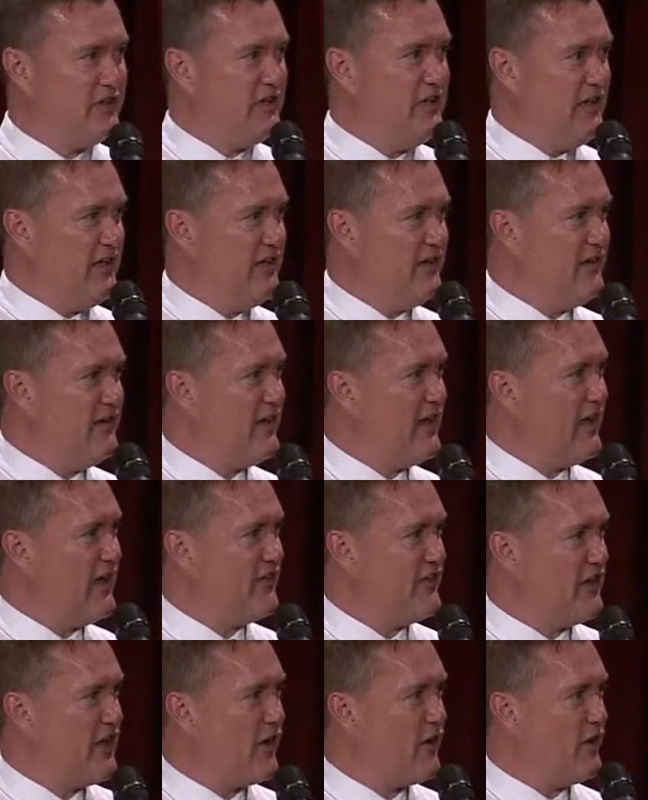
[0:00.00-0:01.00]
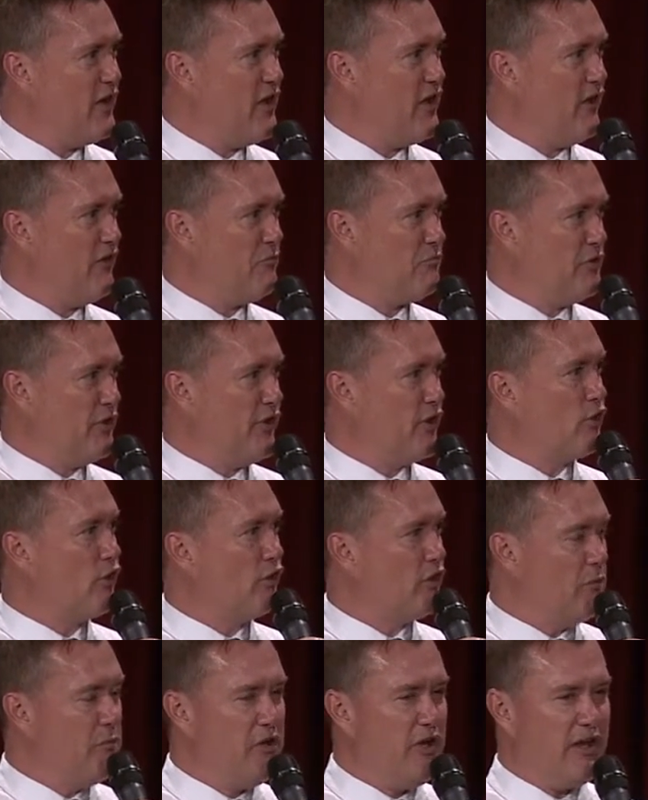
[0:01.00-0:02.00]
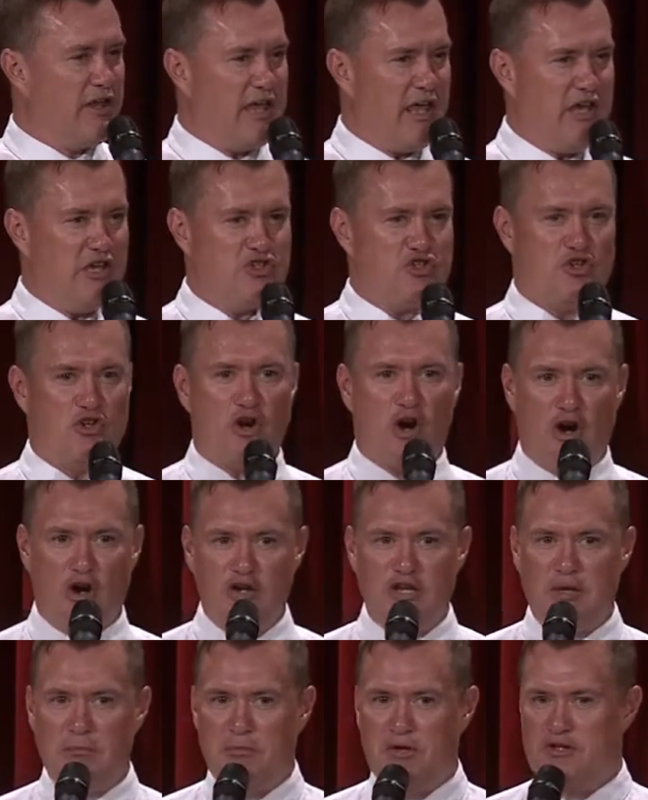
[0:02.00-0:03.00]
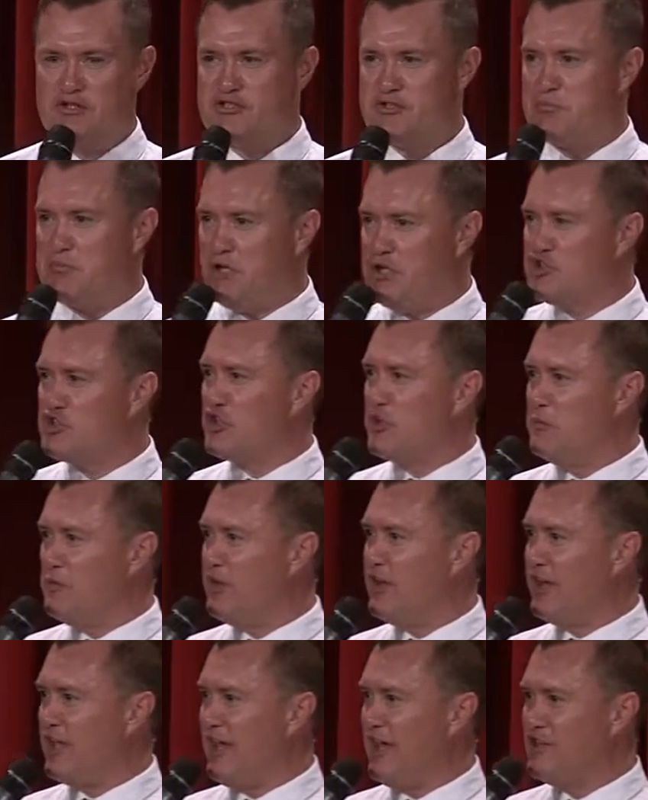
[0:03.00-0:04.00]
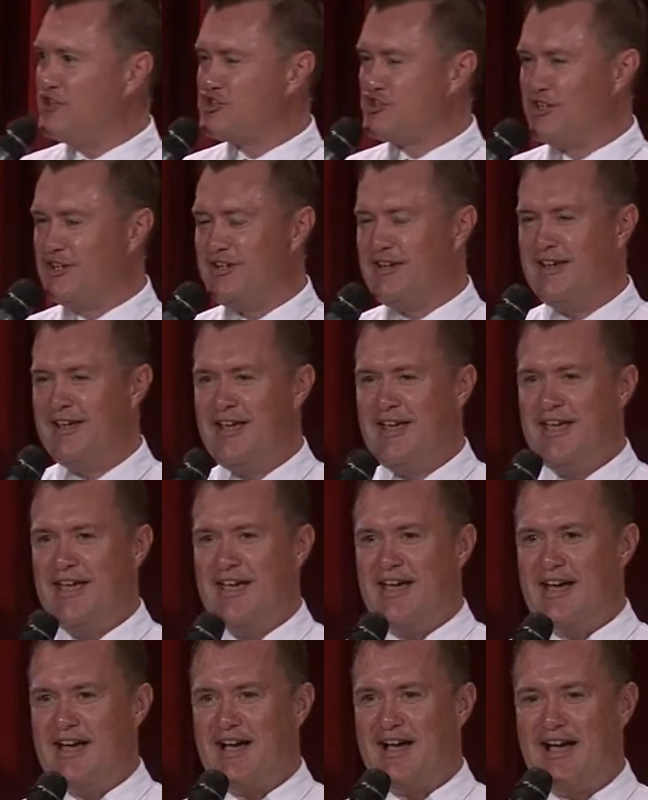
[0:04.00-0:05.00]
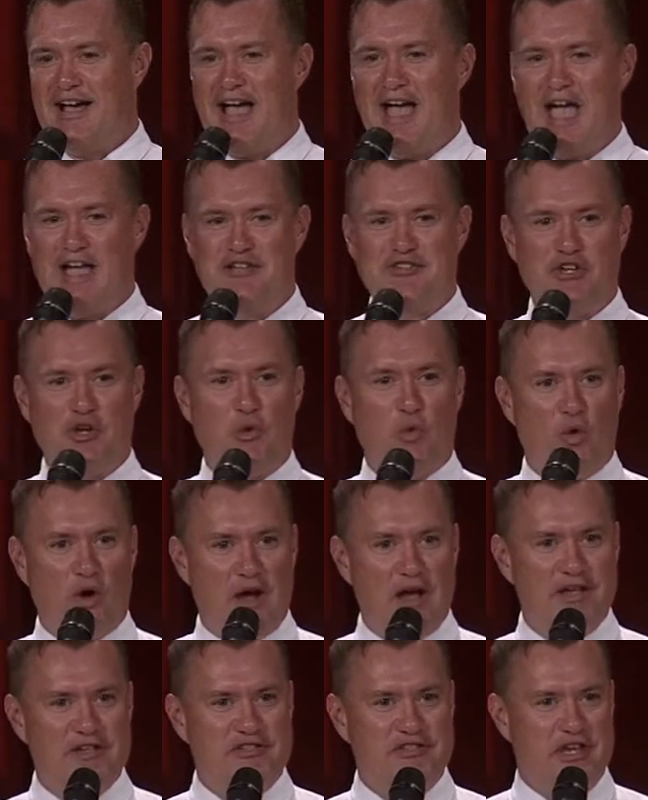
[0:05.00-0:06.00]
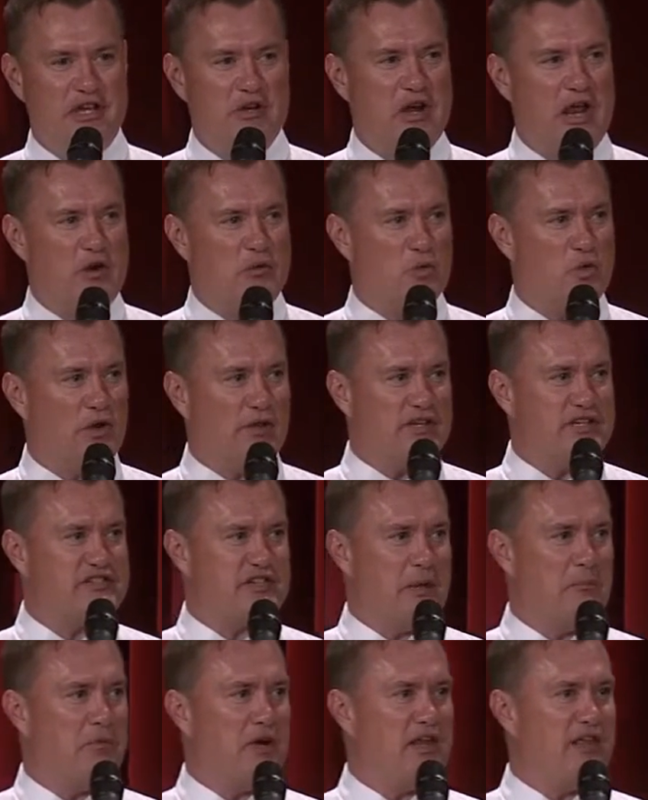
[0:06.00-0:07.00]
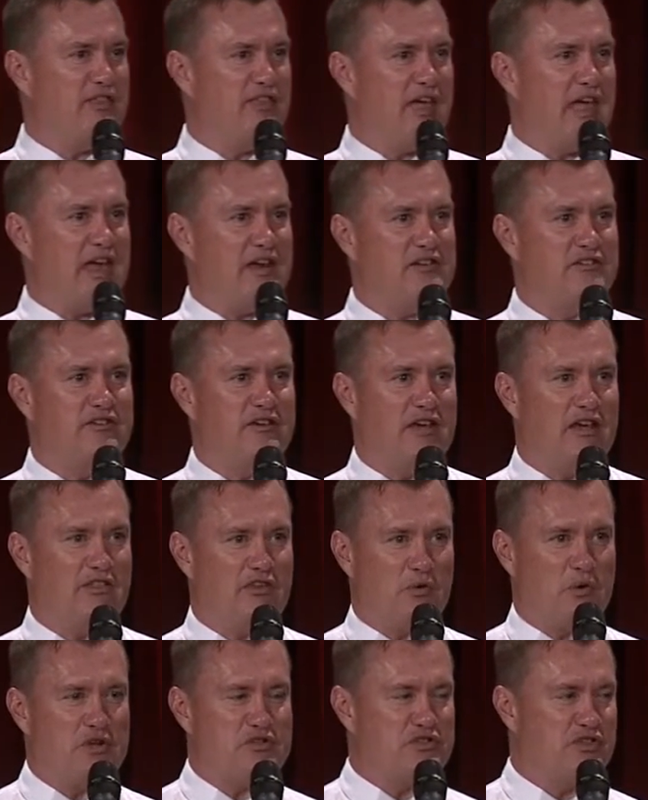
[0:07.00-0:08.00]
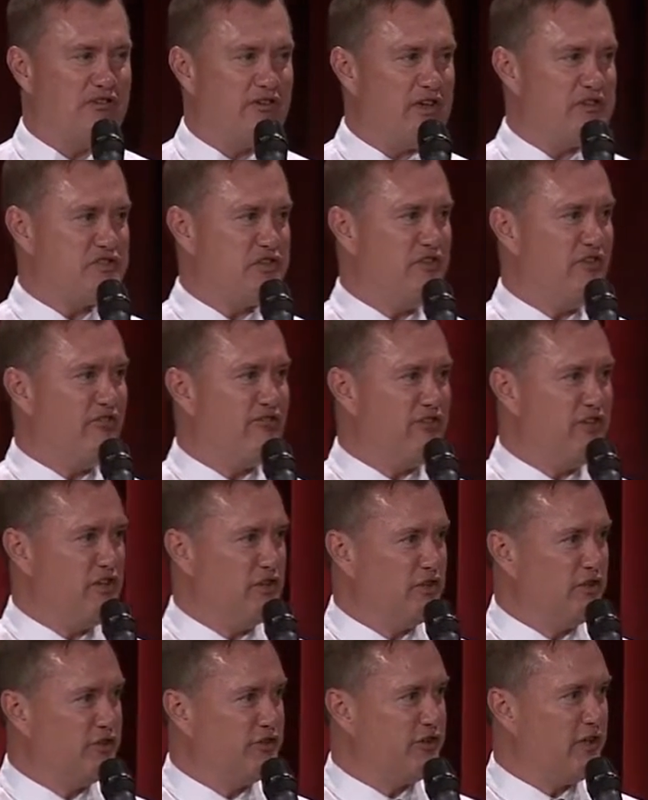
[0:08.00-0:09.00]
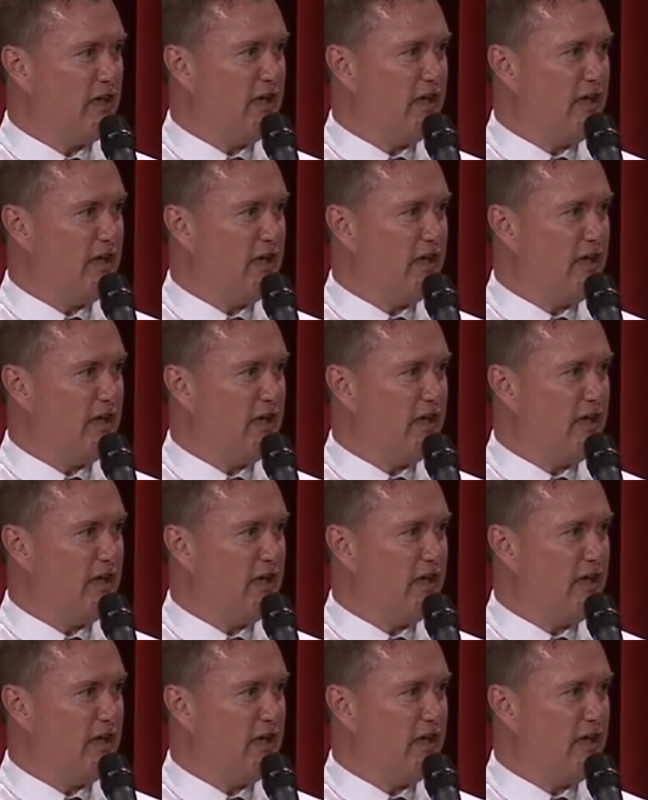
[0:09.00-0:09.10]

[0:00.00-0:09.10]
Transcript: in the area of political communication, argument, speech communication, as it was, and really somebody that the rest of us in the field